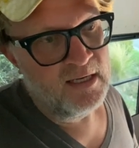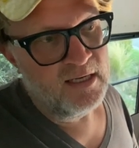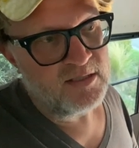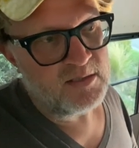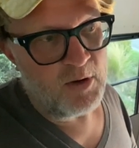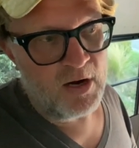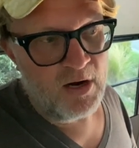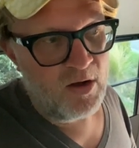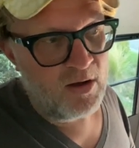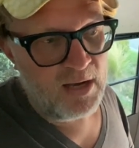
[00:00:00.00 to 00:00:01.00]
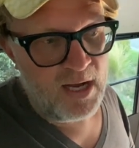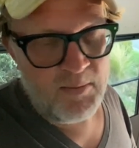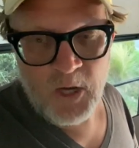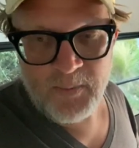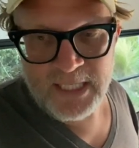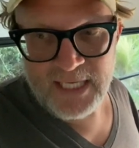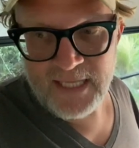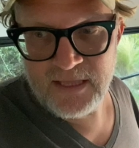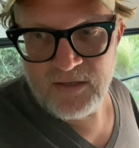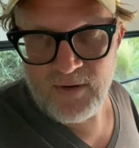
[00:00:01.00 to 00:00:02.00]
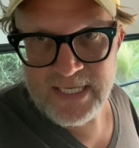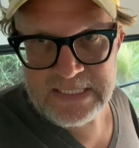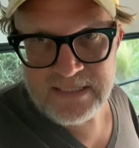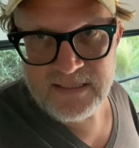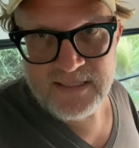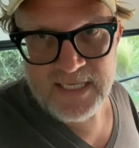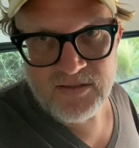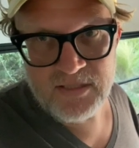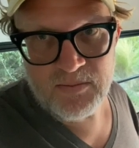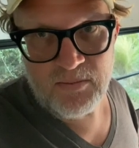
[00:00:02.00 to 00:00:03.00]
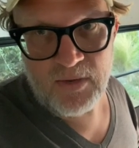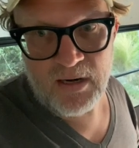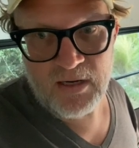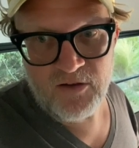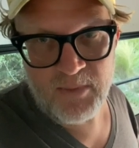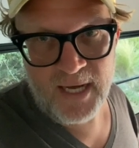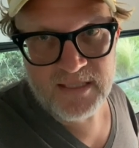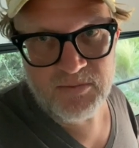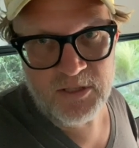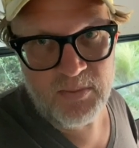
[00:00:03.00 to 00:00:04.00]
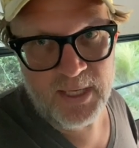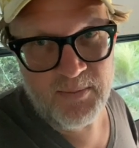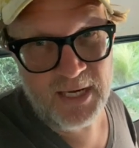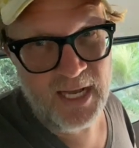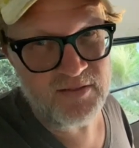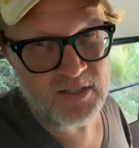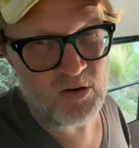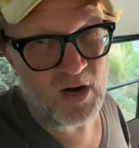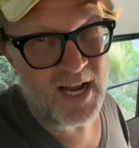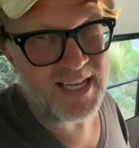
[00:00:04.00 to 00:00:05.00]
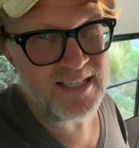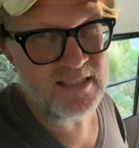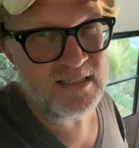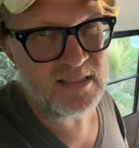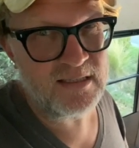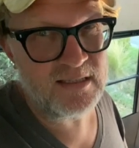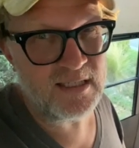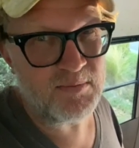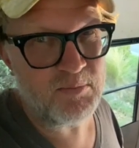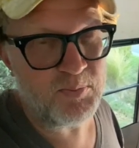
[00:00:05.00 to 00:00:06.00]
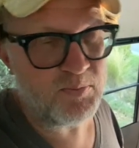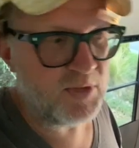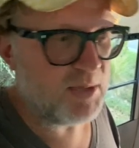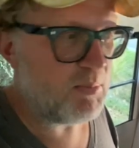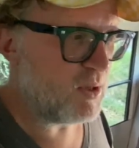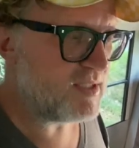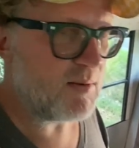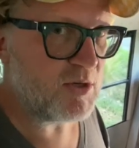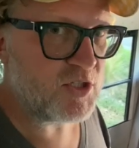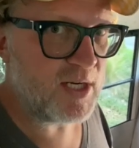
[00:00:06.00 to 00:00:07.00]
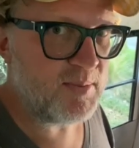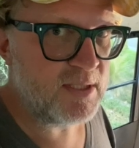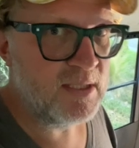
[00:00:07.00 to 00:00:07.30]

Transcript: tomorrow. I'm hoping to get the rest of the seats out tomorrow if possible, but I'm going to have to grind the bolts that were stripped,